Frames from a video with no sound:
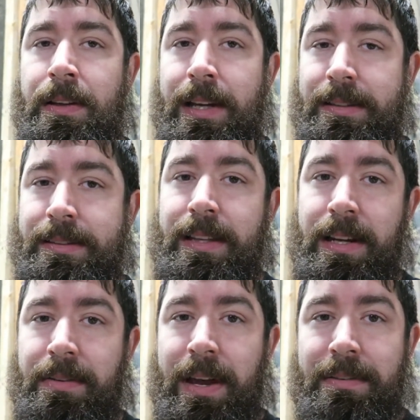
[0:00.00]

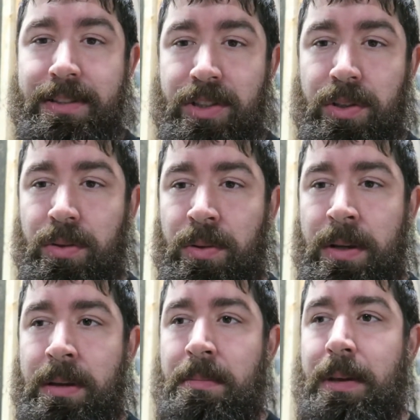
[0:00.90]
instead of having 2,
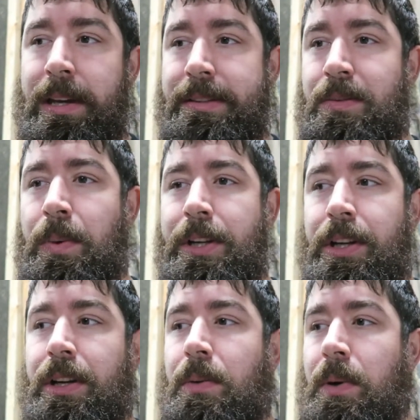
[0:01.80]
because when are
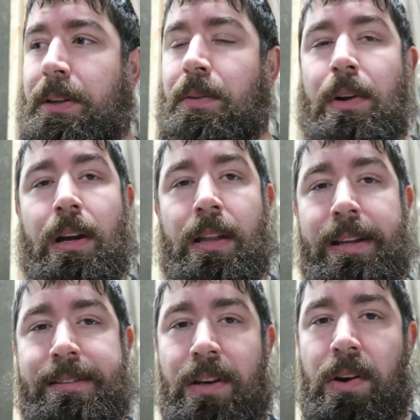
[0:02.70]
you going to want the rock
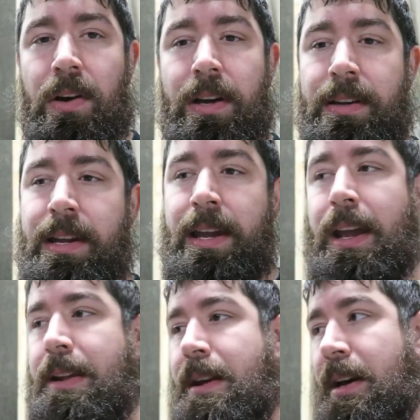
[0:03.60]
lights on
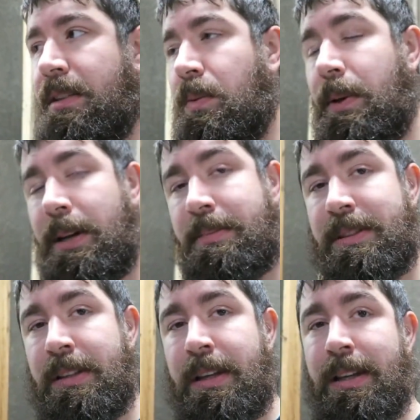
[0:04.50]
and not the
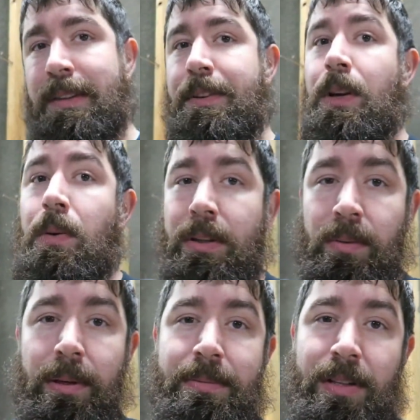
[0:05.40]
whips? If you don't want
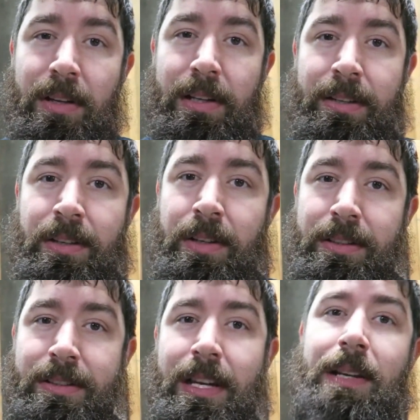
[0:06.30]
the whips on, you
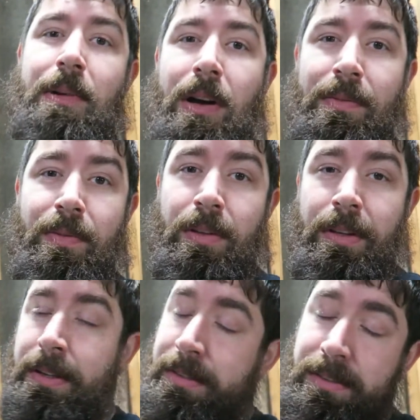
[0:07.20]
can just take them off.
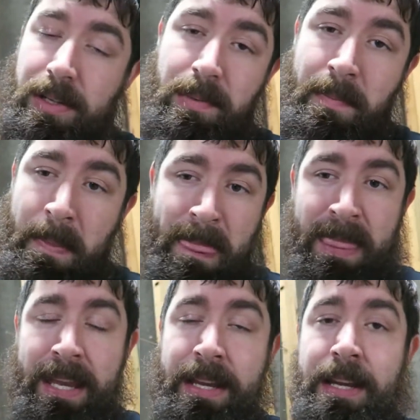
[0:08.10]
So
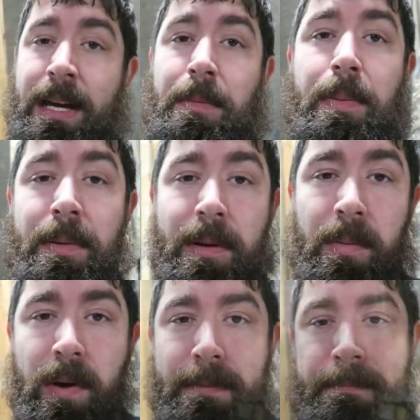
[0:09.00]
I'm gonna put them
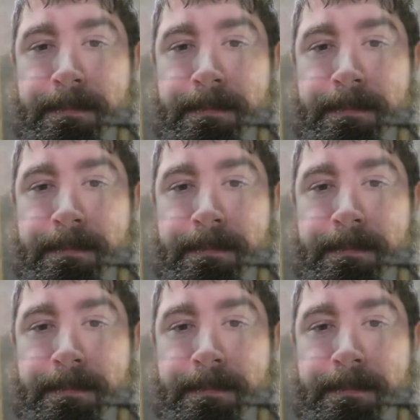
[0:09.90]
on 1.